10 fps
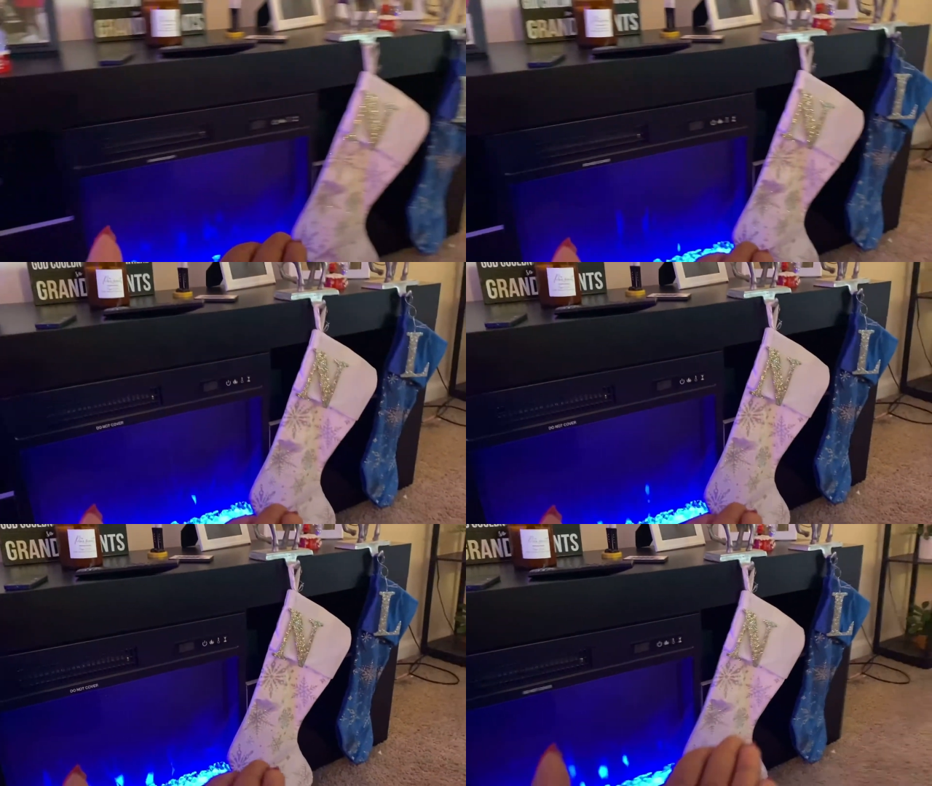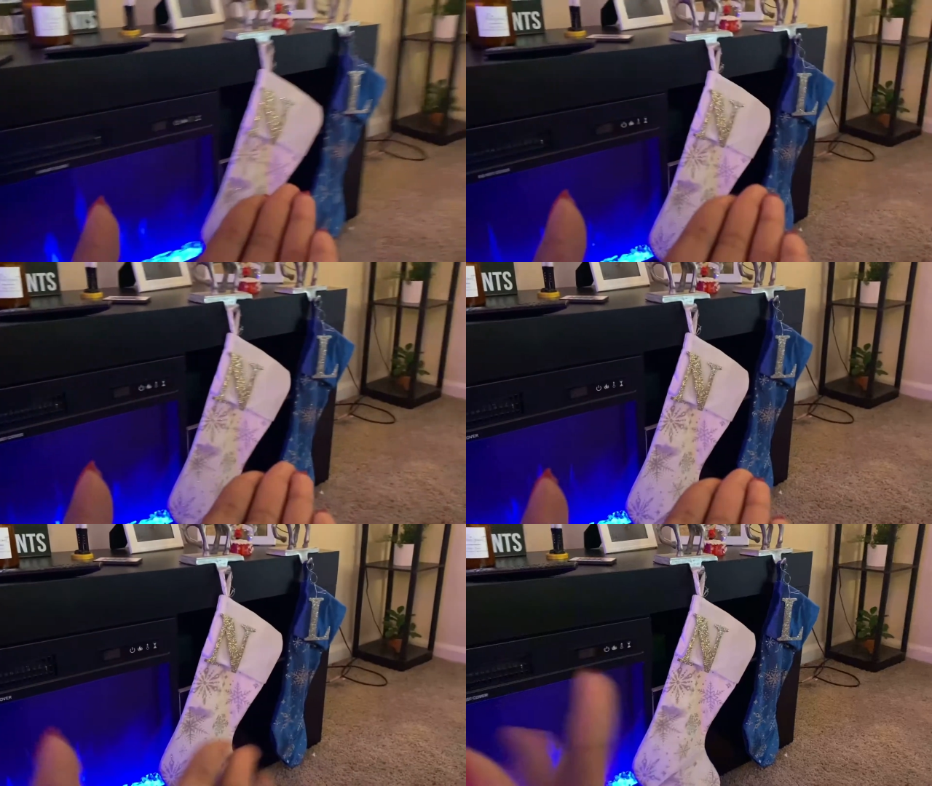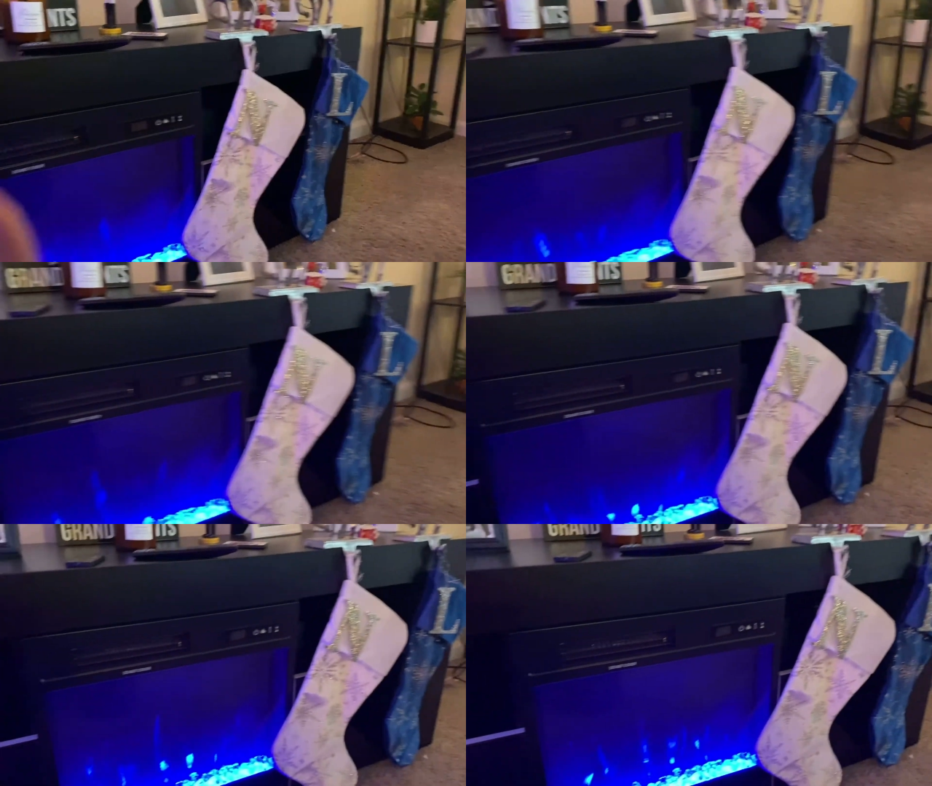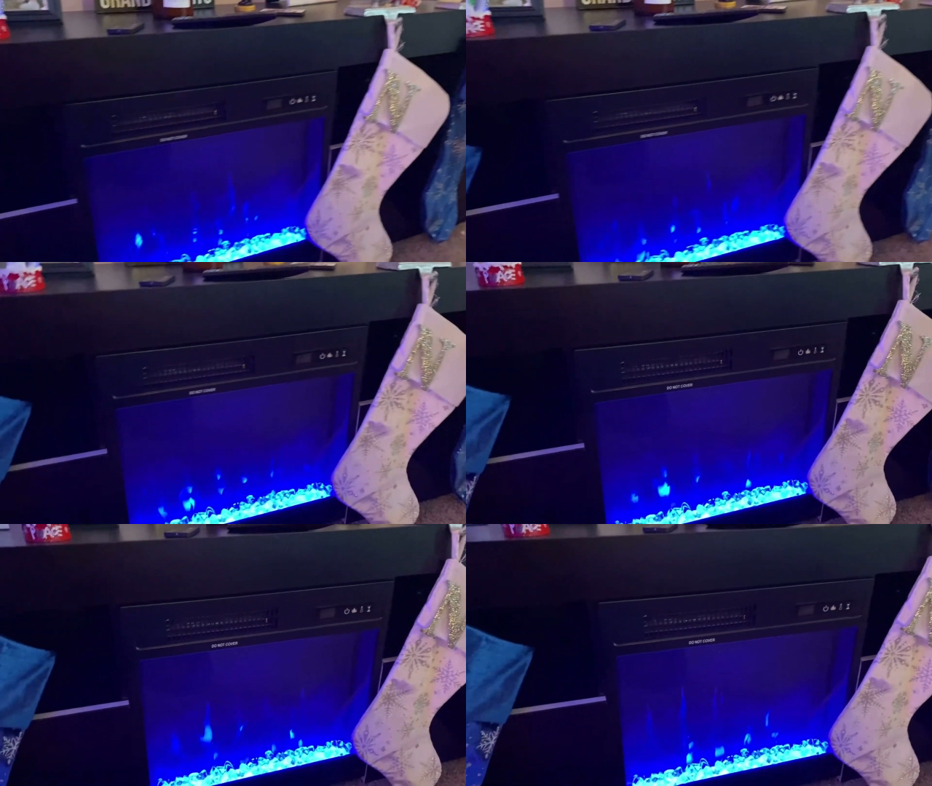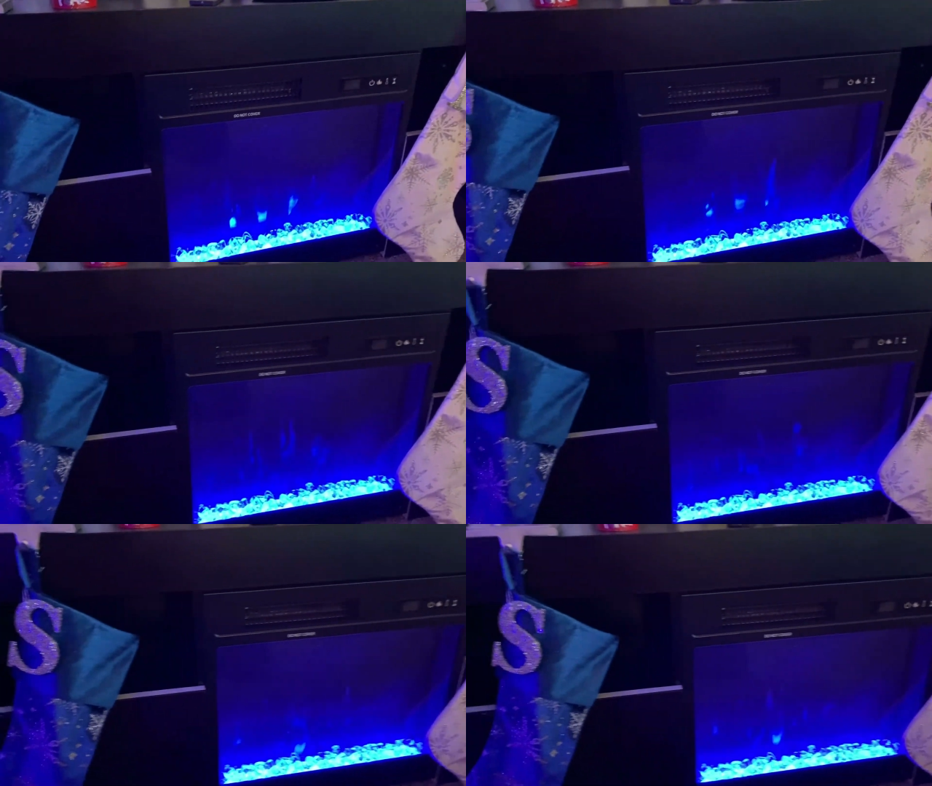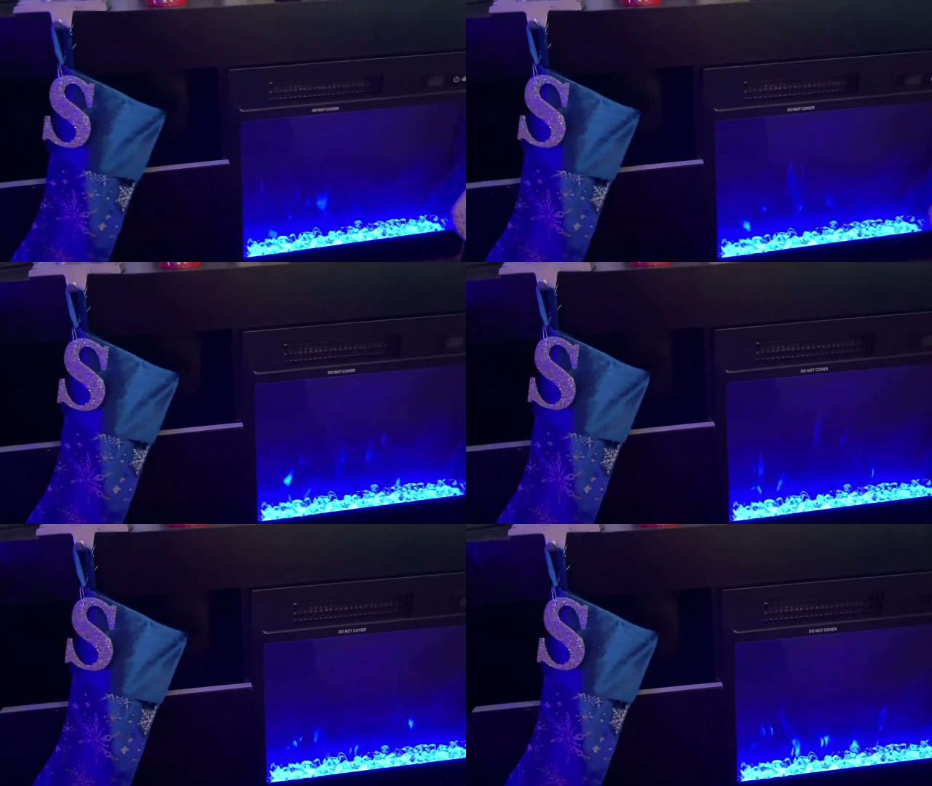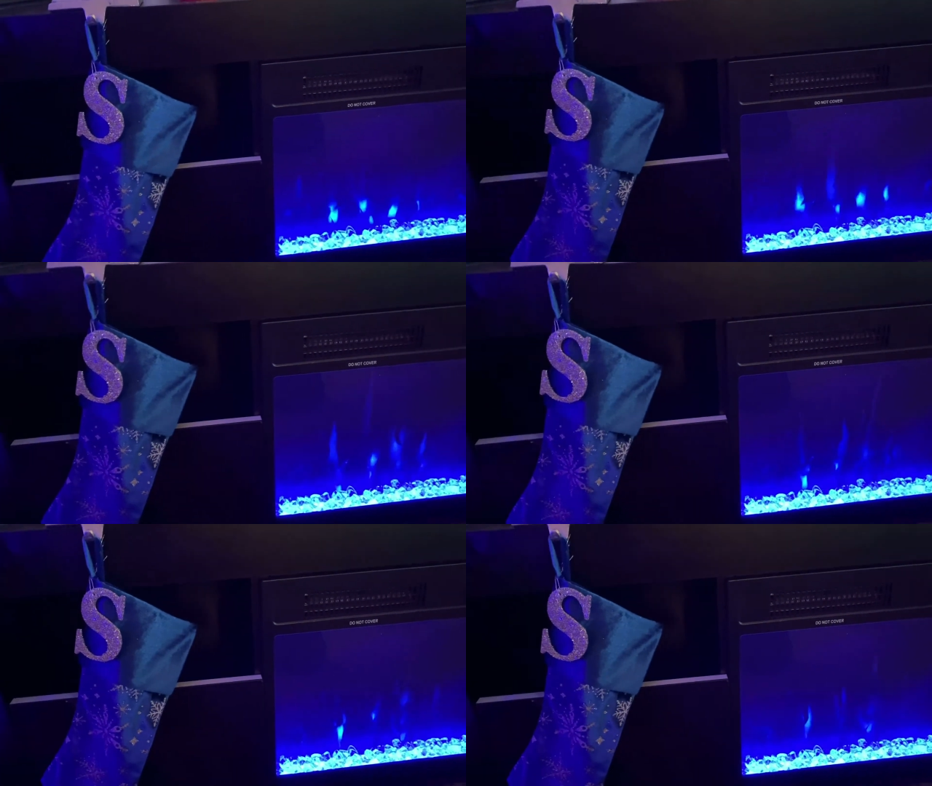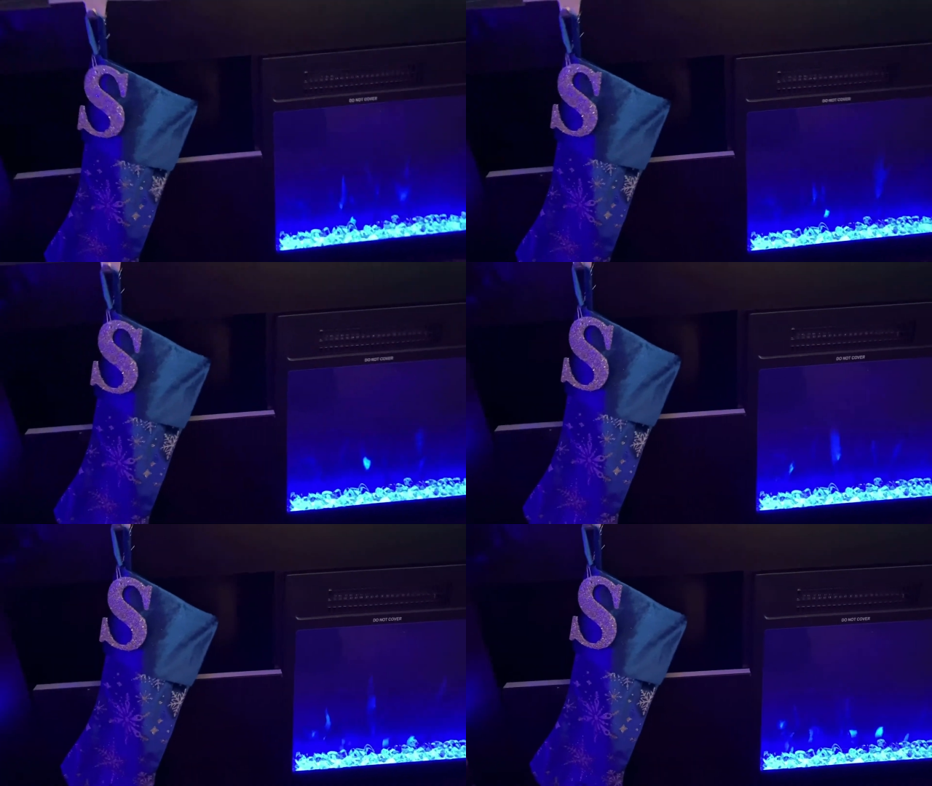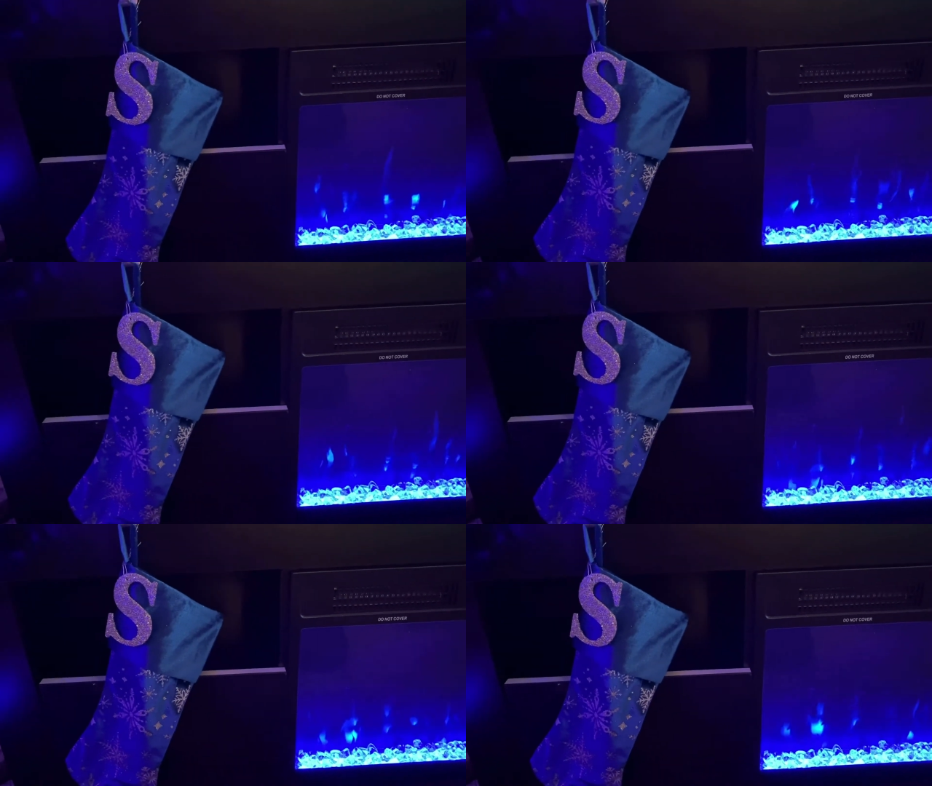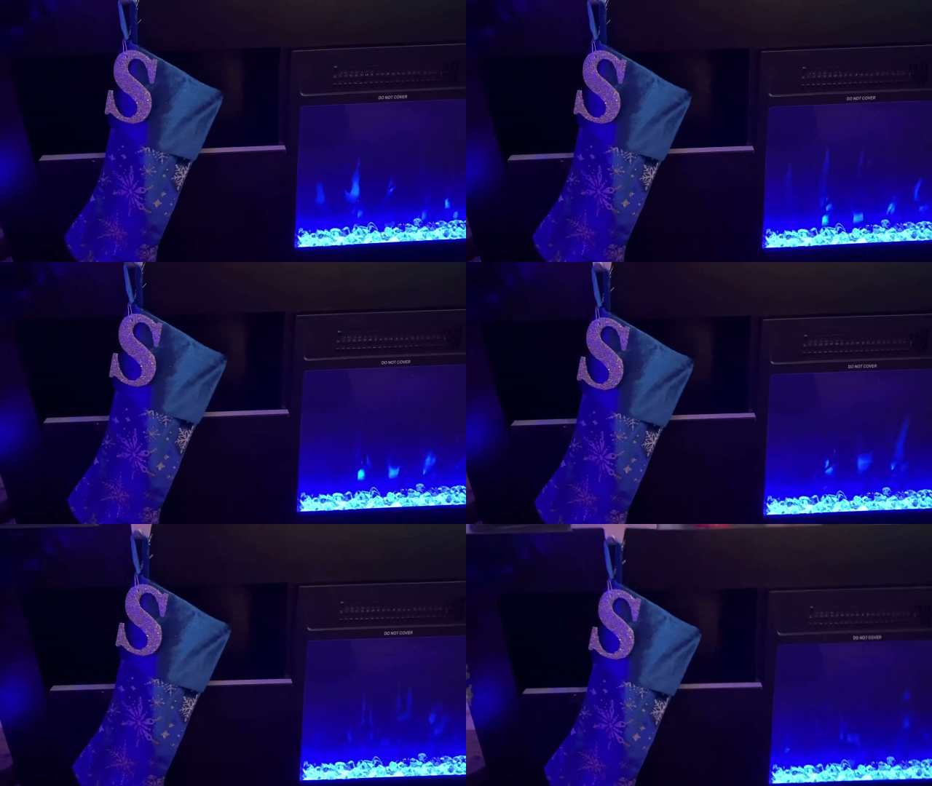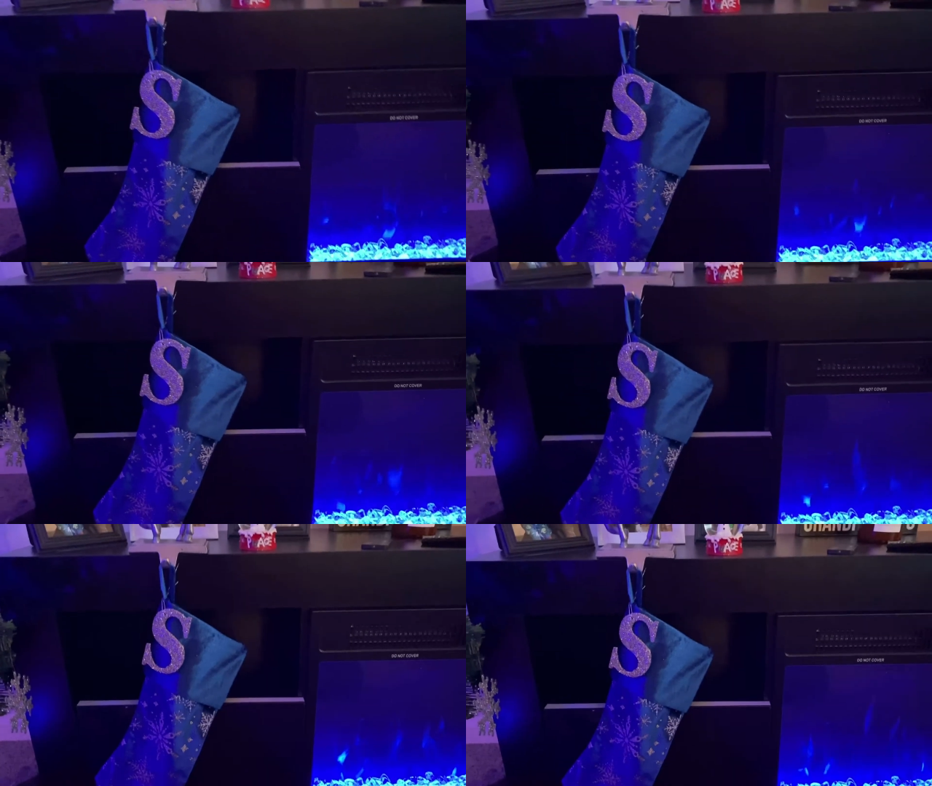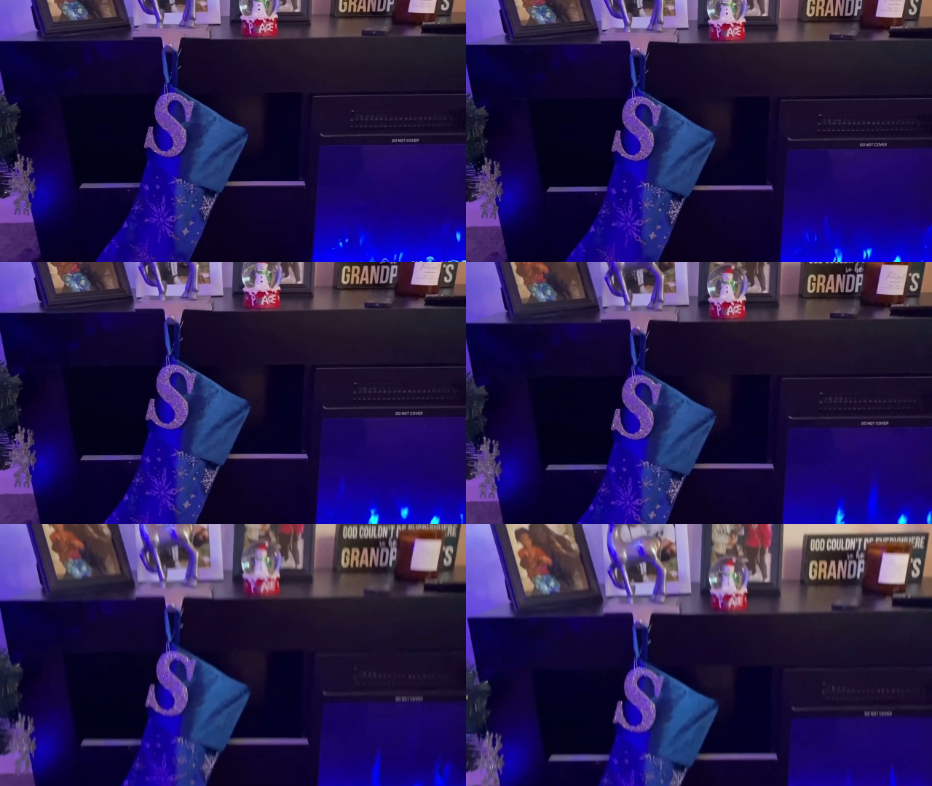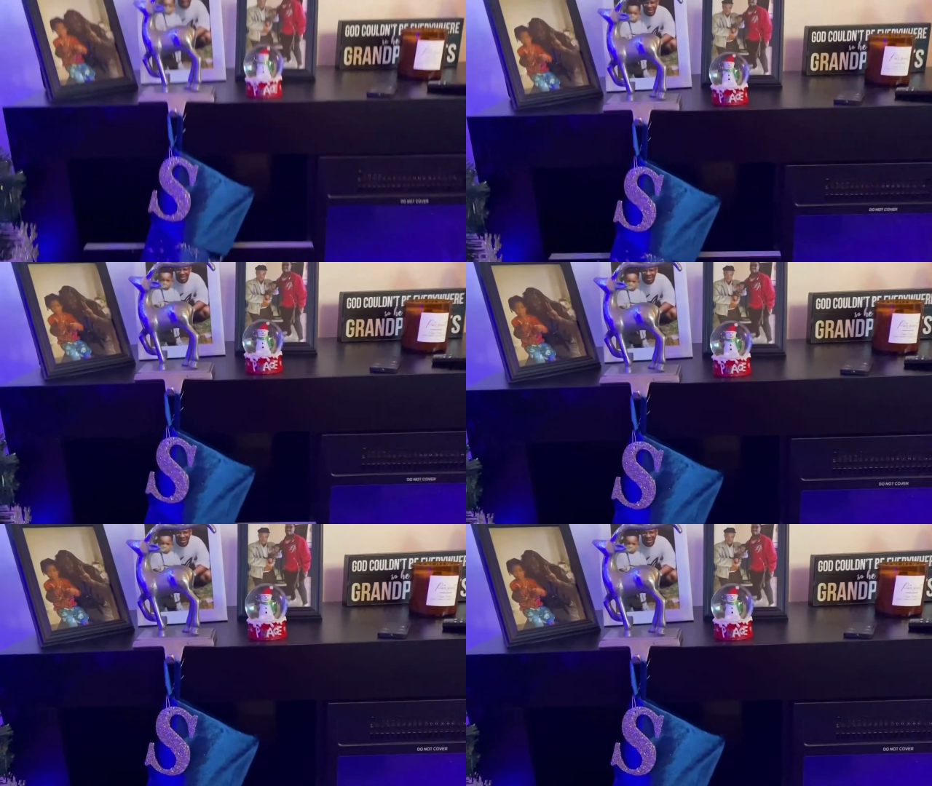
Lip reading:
Nobody's mouth can be seen.